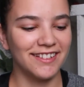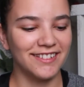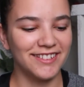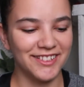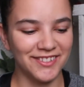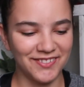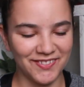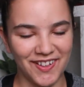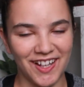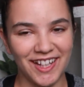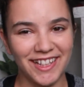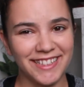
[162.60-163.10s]

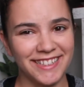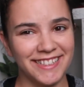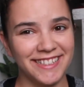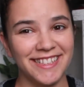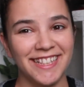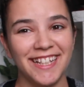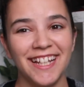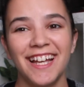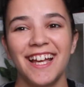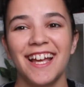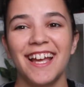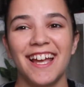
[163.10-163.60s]
the rest,
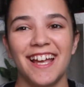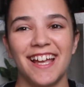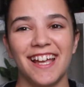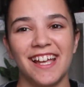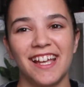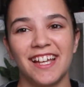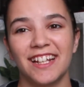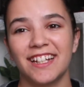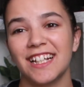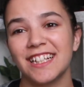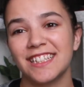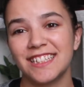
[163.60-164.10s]

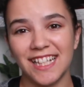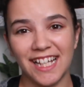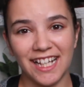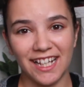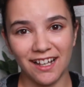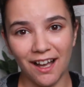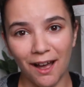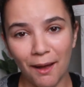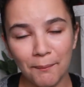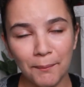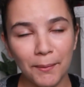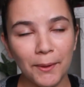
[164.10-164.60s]
and that's
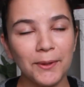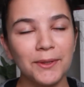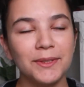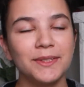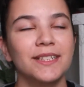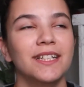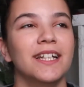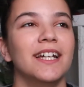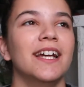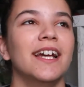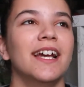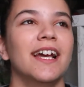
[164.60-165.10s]
compost.
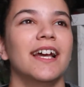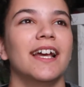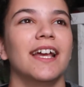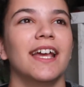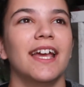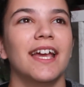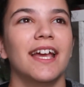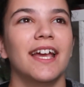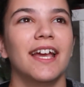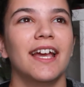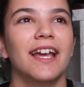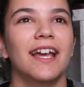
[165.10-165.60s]

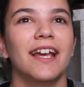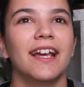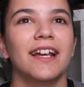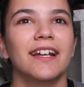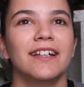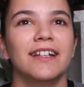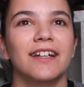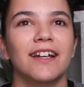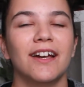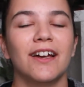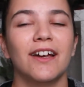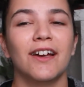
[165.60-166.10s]

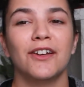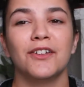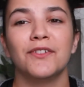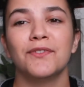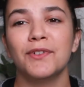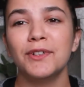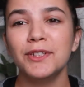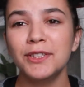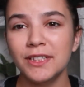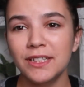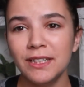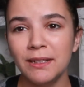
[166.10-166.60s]
And
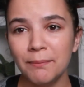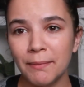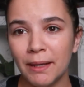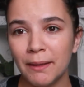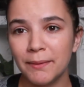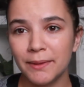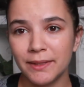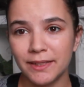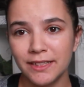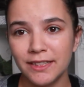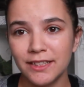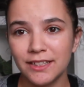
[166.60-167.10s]
unfortunately my
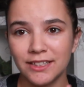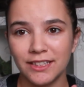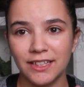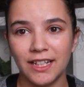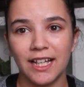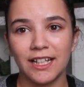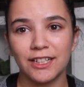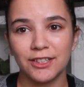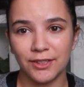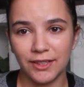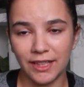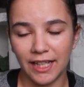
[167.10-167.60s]
building doesn't
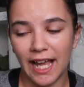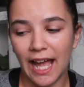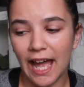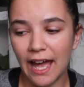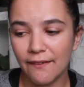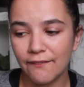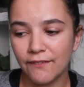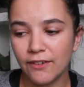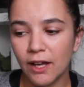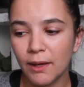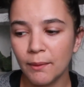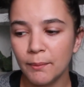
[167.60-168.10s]
actually
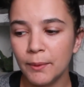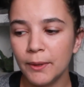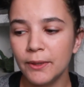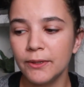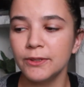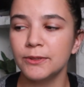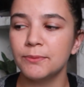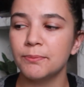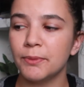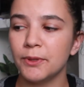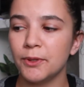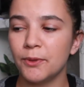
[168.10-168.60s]
have
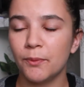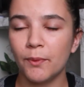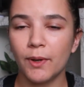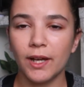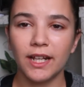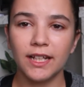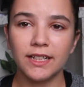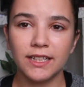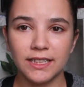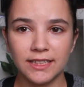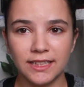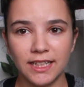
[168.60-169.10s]
compost, but
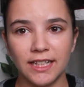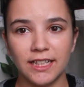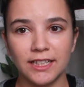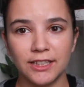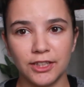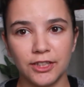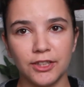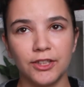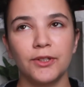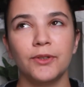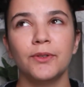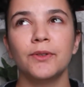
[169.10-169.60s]
what I decided
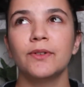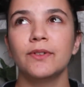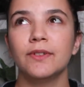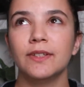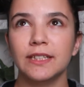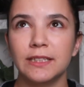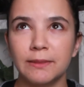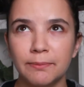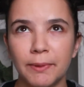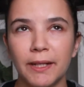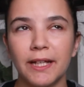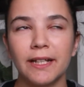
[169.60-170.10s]
to do,
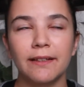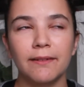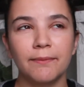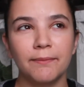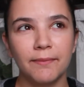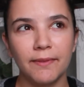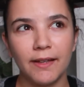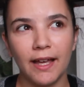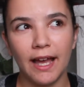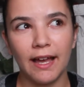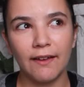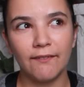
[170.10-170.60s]
despite
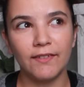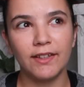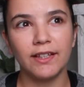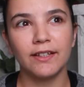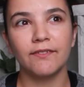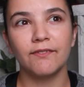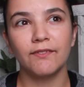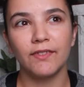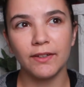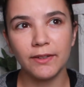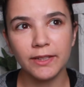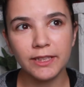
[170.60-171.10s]
having
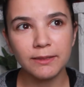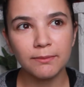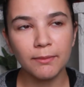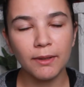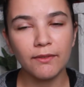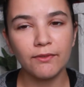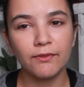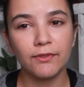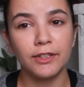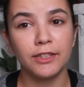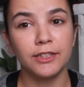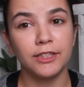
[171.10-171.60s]
a very
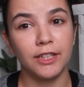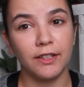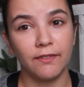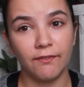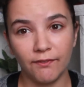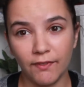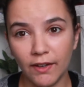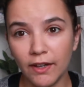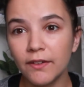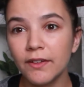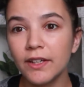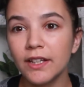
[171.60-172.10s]
small fridge
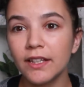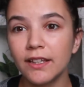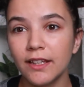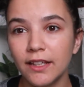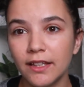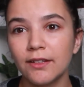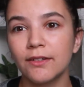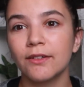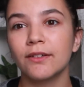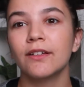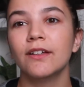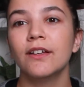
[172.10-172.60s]
and very
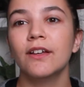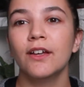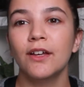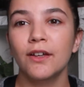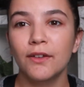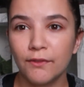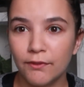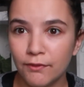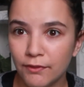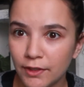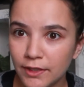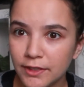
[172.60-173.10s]
little
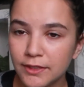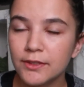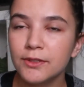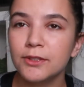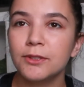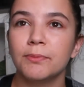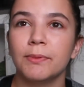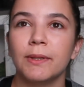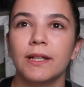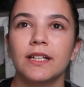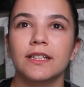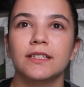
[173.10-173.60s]
freezer
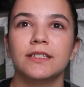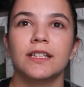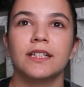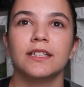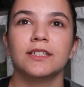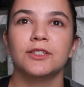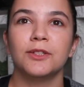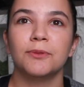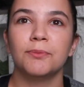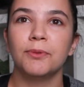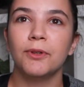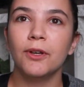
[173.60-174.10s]
space,
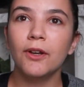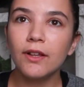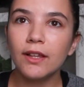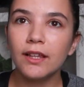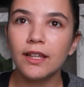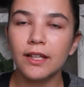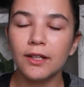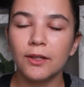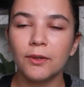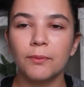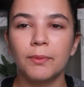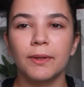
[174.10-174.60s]
is to put a
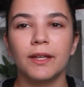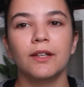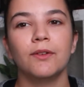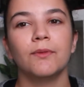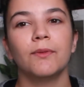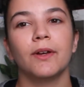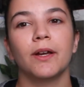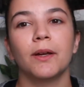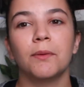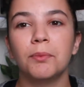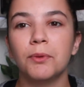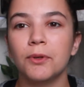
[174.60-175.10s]
little bin
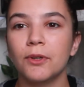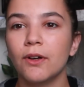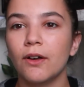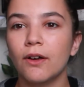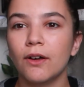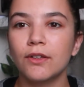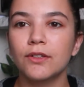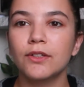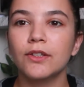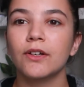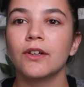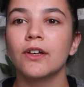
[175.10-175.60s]
where I put
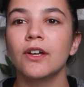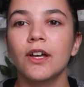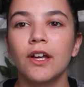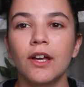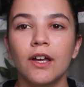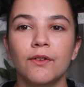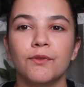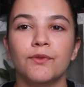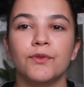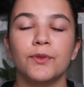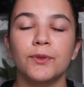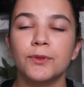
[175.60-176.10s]
all the
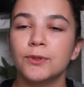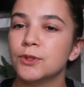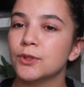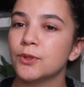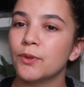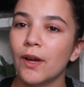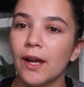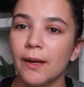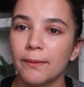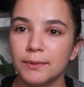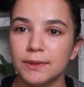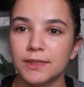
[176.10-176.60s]
food
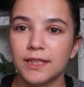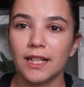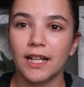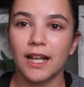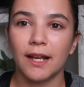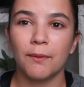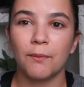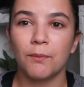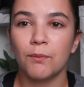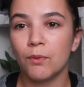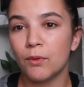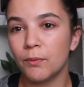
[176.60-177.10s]
scraps that
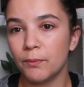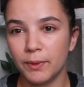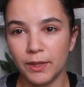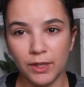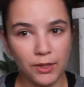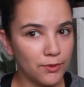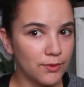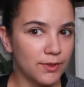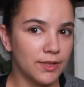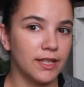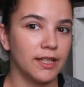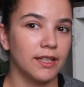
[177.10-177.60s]
I won't be
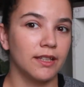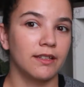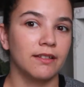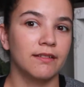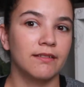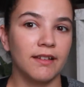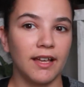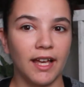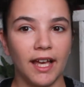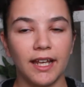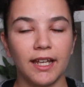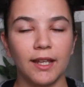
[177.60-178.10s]
using
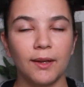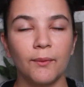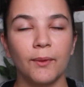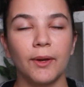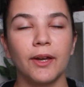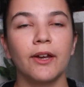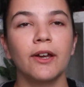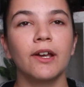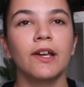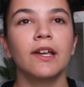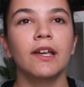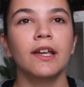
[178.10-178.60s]

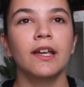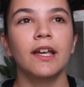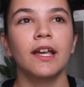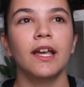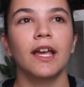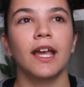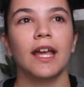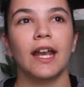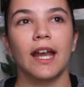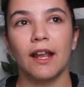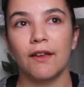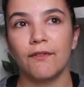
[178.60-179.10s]
anywhere,
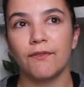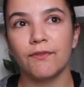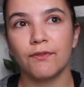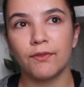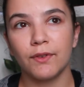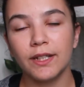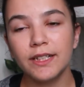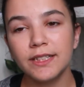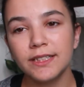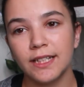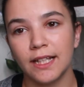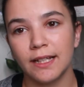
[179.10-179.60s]
and I
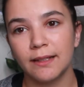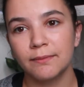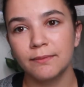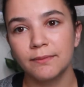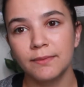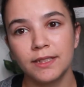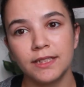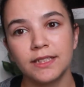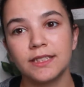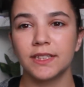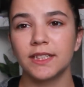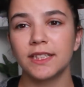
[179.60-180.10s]
freeze
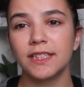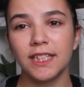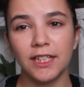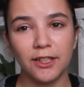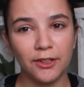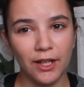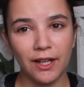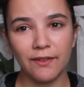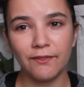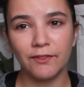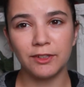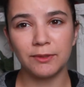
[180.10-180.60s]
them. Since I
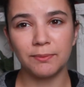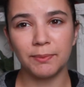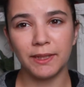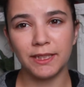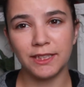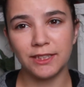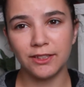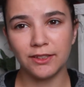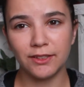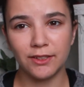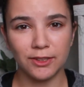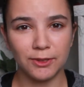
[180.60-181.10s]
don't have a
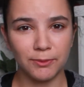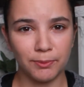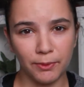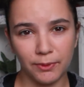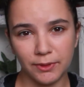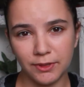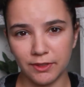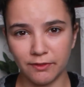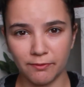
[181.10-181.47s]
space to dispose